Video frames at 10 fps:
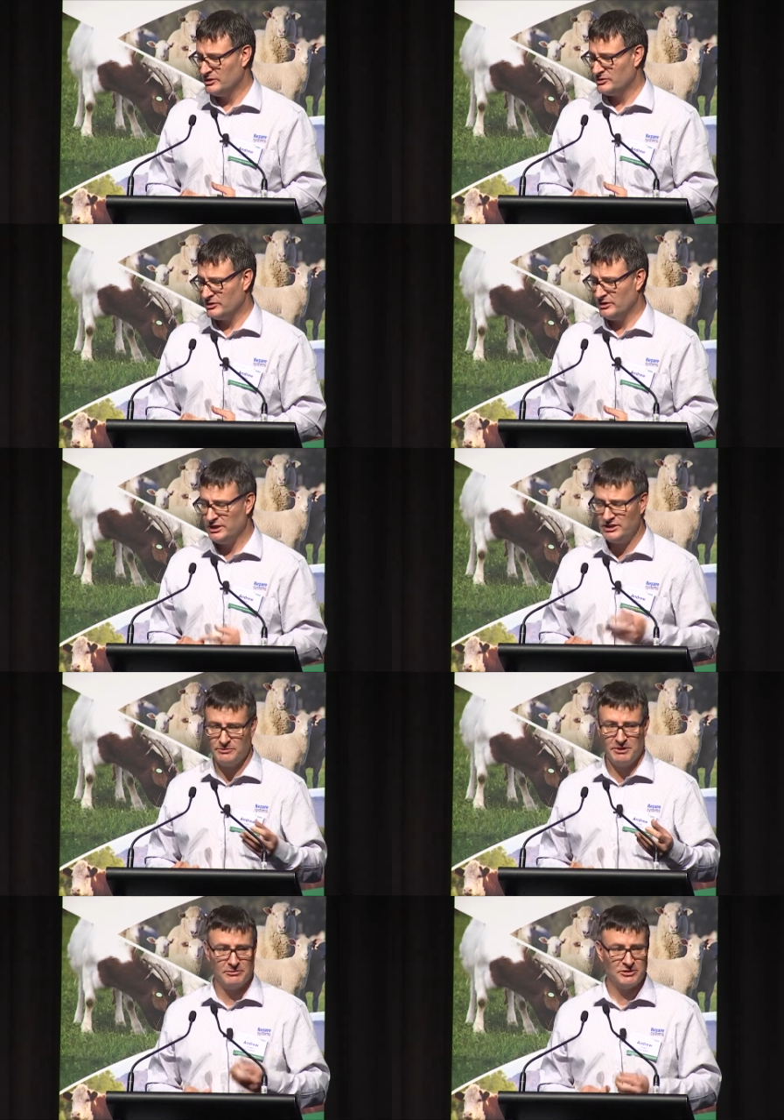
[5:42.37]
So it needs to
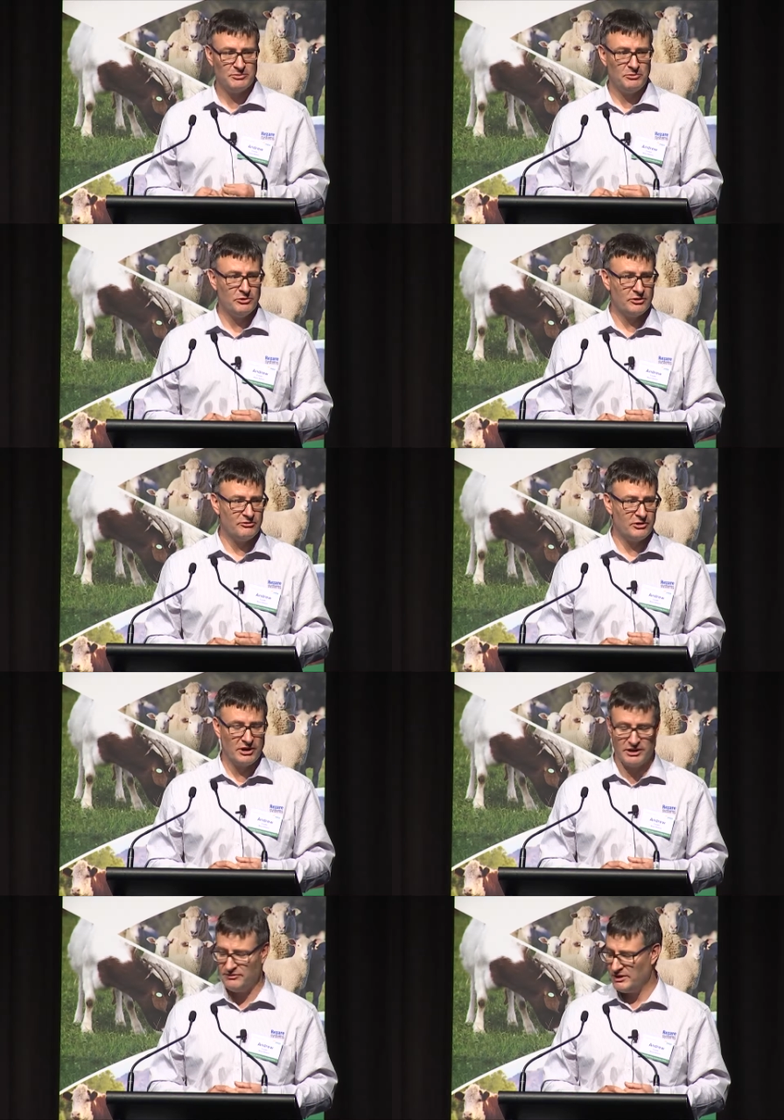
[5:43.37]
be able to support a
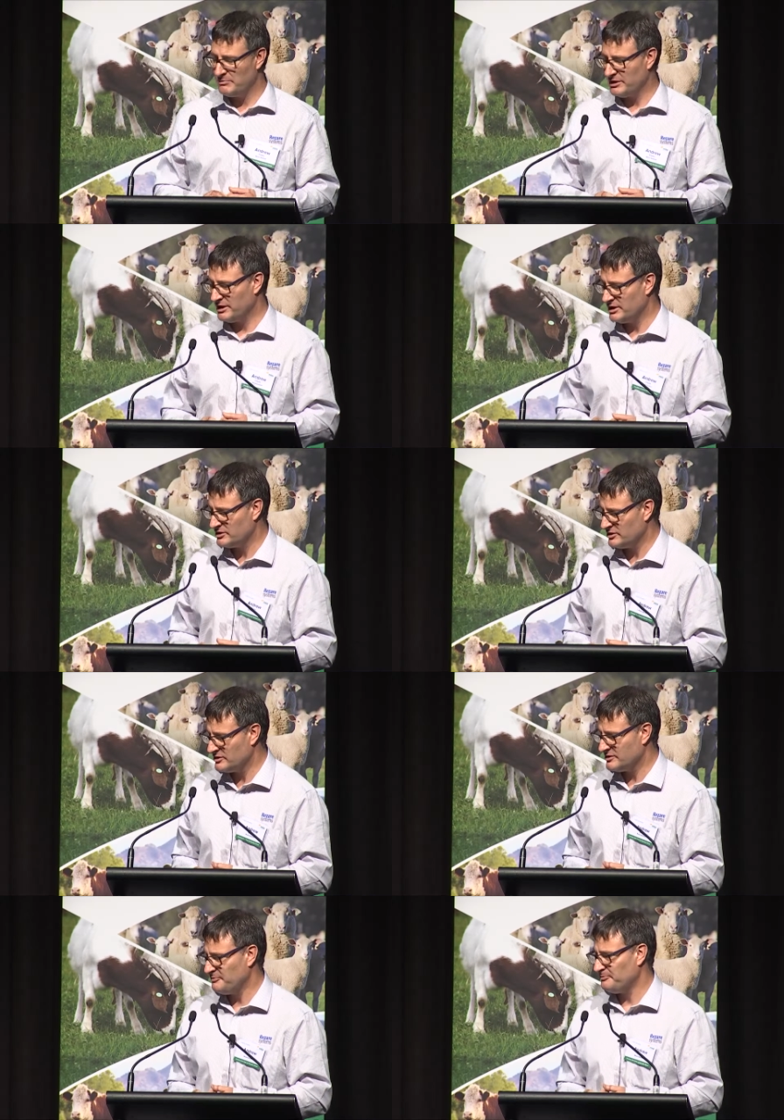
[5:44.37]
variety of applications.